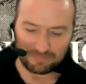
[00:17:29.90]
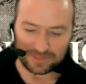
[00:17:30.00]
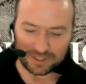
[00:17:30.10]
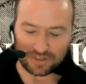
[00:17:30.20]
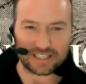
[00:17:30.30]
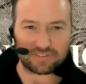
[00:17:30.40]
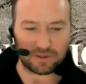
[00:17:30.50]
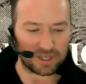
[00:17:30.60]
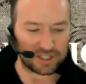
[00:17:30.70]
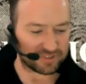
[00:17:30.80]
So thanks
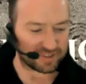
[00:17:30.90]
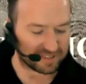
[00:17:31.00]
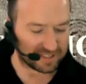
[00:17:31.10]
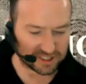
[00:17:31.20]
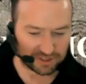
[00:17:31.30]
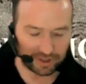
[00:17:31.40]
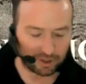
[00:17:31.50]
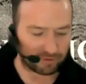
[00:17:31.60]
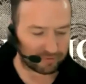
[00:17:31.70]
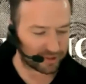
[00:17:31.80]
very much for giving this great
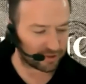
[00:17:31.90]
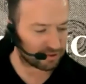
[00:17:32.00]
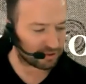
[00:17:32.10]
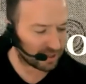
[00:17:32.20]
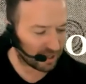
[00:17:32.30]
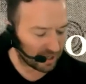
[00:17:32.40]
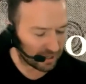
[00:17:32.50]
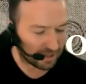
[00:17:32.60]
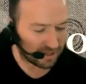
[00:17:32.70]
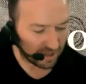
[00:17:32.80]
overview.
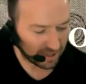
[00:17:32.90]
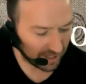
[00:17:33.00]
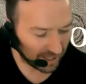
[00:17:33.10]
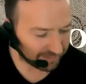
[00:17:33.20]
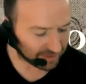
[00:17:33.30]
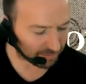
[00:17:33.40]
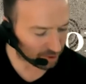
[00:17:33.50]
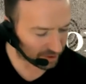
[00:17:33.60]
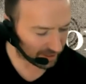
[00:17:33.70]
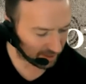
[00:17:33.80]
Yeah, I have the
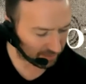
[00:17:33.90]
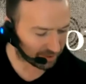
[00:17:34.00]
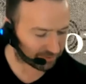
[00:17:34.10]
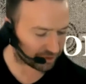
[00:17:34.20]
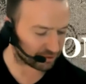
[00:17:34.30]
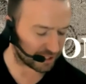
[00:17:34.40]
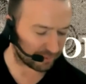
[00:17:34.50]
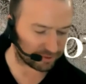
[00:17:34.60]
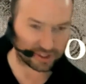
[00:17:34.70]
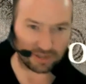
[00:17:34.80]
book, and I read a few
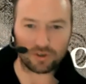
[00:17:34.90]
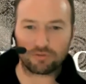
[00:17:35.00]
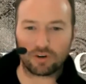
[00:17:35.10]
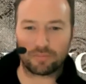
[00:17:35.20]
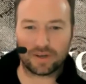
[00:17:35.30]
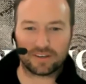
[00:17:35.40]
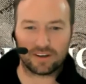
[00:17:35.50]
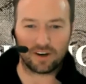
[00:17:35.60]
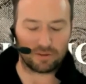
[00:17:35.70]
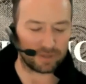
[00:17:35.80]
chapters. I'm no Roman
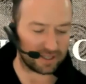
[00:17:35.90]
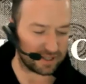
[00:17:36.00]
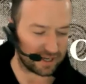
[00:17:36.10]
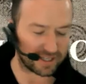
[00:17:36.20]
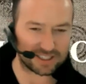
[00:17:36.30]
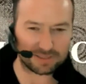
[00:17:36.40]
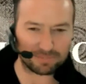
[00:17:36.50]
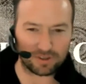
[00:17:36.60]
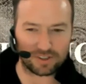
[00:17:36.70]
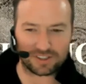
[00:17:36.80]
army
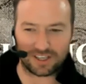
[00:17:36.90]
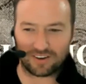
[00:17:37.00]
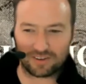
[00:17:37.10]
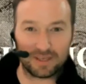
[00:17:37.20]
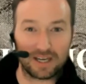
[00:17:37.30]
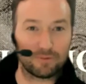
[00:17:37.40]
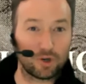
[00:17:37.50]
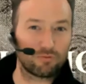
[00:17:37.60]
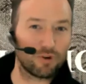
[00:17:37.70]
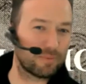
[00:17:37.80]
expert. I'll admit I'm
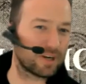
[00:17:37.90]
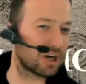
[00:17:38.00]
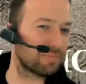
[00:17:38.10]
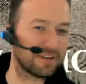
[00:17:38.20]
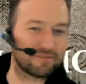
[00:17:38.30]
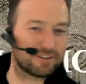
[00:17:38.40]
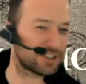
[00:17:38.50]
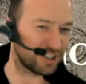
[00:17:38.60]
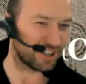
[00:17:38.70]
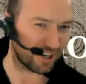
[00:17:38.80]
no Roman army
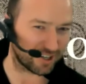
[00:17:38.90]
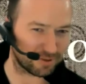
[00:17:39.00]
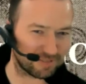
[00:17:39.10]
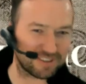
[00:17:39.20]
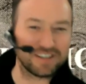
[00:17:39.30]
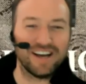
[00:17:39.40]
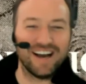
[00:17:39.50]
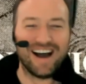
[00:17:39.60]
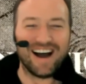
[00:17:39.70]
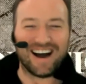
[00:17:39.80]
aficionado even.
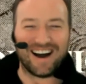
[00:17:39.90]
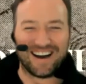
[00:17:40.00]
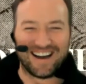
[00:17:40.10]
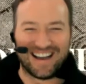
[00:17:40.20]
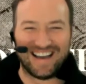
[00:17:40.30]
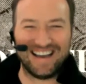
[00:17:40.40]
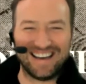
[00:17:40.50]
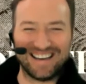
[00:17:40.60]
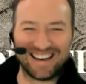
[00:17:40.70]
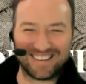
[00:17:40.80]

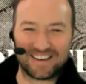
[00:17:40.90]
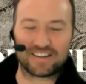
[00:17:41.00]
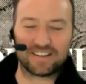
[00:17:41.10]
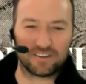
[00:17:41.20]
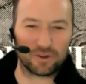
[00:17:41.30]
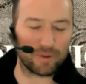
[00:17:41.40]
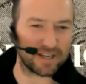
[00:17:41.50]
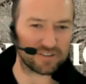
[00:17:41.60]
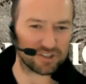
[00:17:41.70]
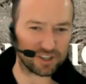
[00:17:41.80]
And I thought the way
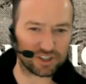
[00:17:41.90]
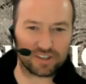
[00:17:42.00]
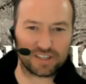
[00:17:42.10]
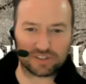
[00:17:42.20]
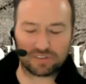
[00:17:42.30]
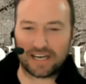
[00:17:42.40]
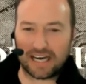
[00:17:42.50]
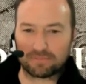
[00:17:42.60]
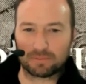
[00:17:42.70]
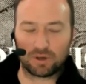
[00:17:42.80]
you've structured it is really
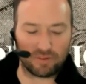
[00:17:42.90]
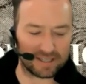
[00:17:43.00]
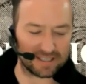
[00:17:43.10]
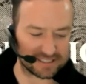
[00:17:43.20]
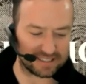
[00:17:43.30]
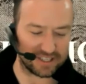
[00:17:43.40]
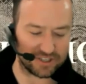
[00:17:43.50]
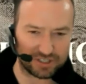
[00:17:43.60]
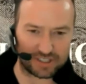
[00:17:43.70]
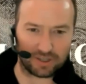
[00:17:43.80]
admirable, right? It is an
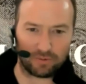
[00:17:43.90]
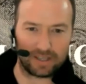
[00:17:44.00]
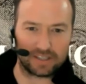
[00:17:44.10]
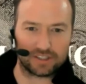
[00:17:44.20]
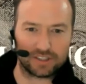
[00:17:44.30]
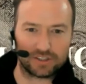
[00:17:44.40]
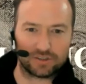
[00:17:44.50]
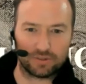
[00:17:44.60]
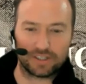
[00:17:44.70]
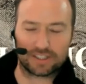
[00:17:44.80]
interesting way to
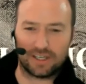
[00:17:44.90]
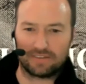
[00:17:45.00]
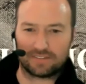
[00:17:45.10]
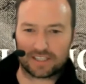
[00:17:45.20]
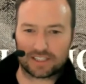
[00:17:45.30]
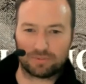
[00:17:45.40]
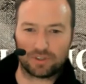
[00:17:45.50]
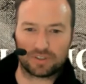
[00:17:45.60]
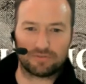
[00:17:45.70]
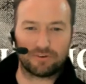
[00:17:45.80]
do this kind of
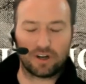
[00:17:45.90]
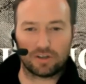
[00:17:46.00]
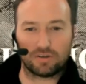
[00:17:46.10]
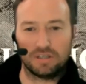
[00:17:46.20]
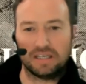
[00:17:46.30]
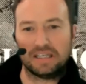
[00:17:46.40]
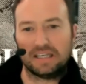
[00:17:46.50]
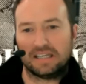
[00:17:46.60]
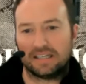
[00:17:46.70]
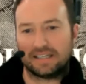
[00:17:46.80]
textbook, to follow
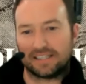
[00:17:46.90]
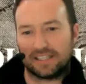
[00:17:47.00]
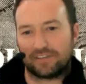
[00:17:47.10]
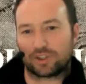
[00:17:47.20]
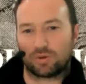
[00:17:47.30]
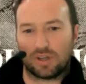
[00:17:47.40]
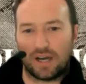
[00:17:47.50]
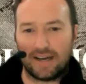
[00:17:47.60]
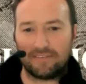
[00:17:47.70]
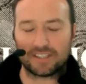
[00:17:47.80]
these individual
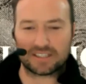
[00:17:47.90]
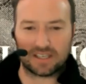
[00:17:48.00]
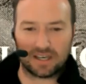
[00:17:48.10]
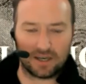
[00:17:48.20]
lives